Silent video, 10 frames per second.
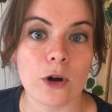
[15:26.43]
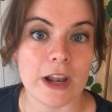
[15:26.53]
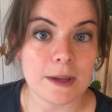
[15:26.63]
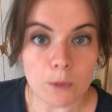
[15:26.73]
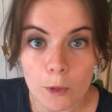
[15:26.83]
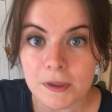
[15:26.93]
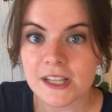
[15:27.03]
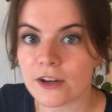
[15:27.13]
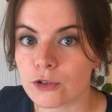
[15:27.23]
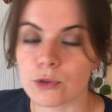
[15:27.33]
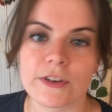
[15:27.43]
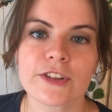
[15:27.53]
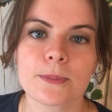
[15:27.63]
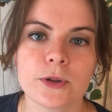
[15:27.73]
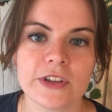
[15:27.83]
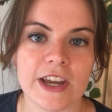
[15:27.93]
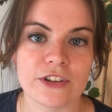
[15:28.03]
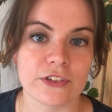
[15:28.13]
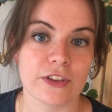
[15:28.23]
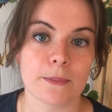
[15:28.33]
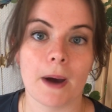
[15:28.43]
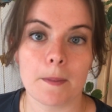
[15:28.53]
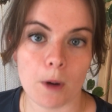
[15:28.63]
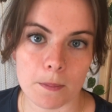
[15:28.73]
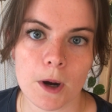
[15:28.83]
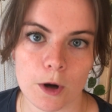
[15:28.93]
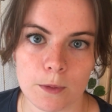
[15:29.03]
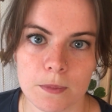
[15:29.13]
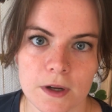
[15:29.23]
on any more potential risk mutations that might pop up.